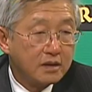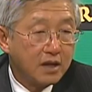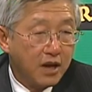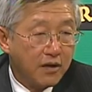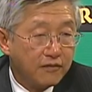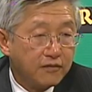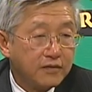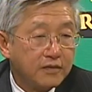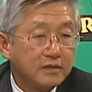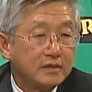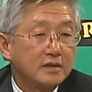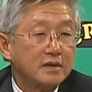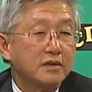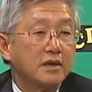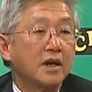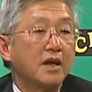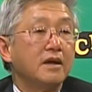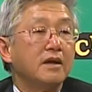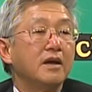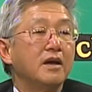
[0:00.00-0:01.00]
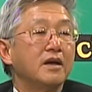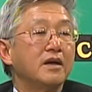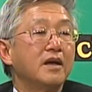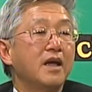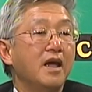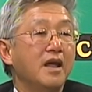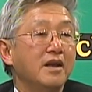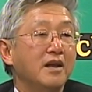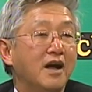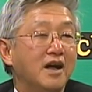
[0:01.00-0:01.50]
F. Okay, I
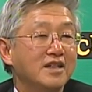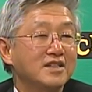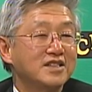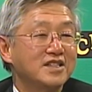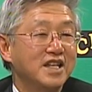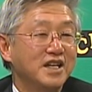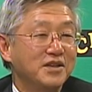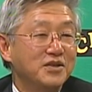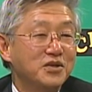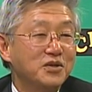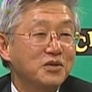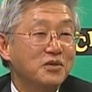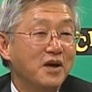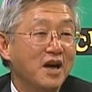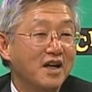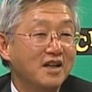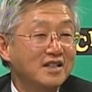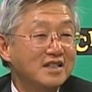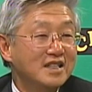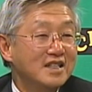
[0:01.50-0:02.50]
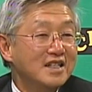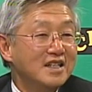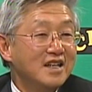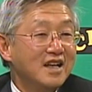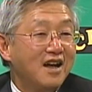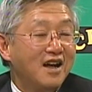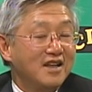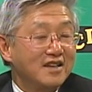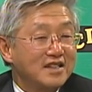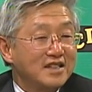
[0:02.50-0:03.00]
cannot see too well
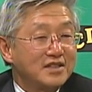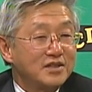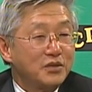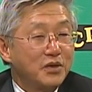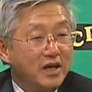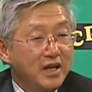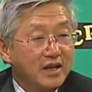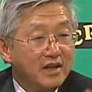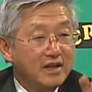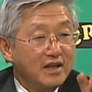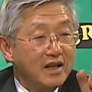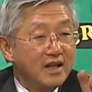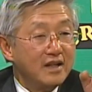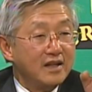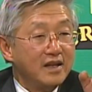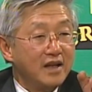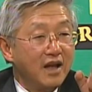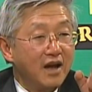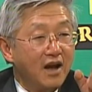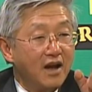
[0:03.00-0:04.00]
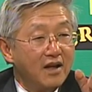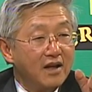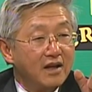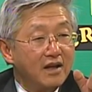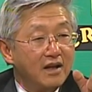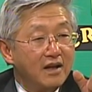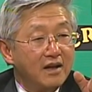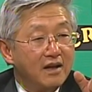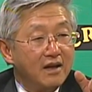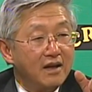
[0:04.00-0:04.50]
on the screen. The
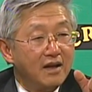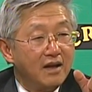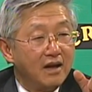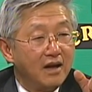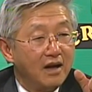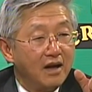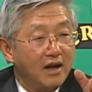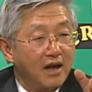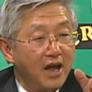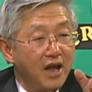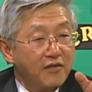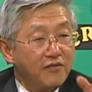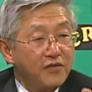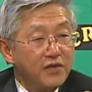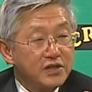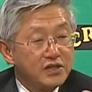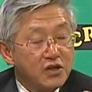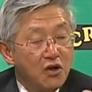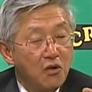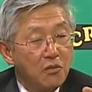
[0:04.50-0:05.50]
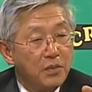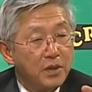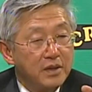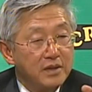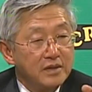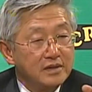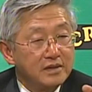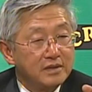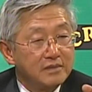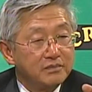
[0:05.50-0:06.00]
F is
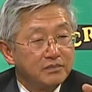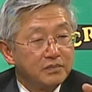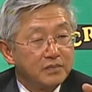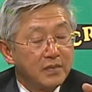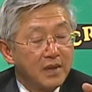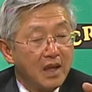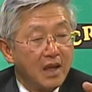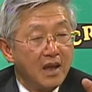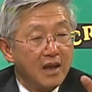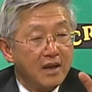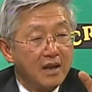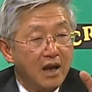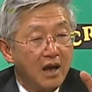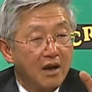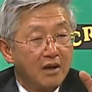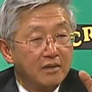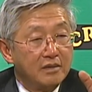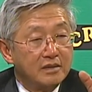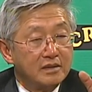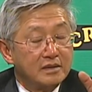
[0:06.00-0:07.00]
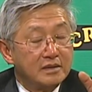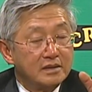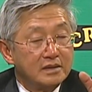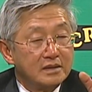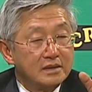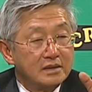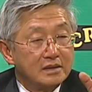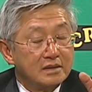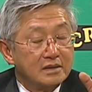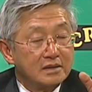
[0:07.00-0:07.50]
opened. Now,
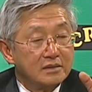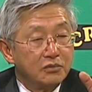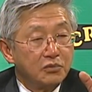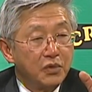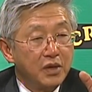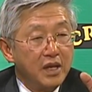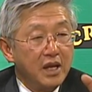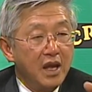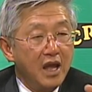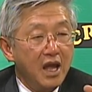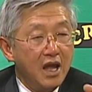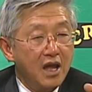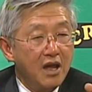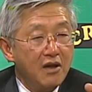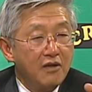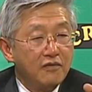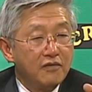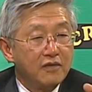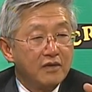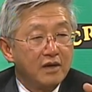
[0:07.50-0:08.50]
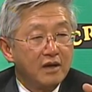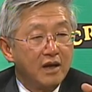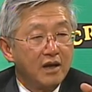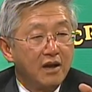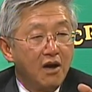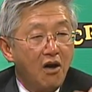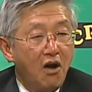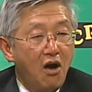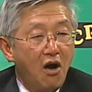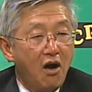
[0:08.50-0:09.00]
we have an
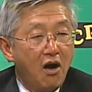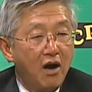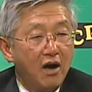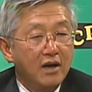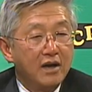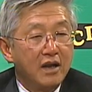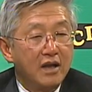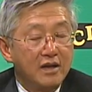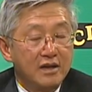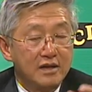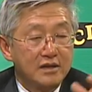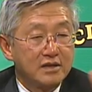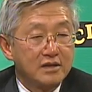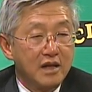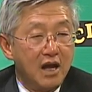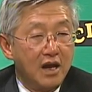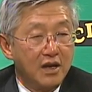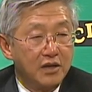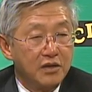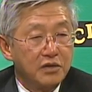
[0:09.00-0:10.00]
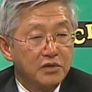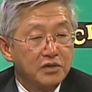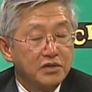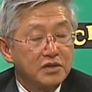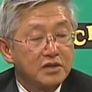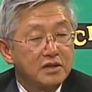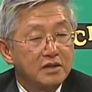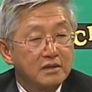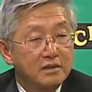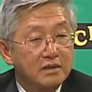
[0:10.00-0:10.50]
R that is not
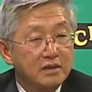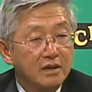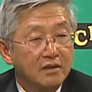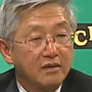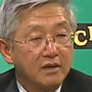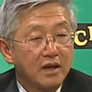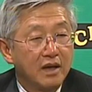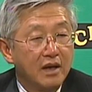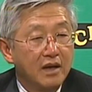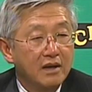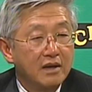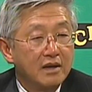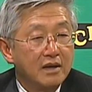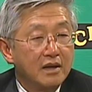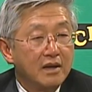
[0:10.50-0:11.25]
used, okay?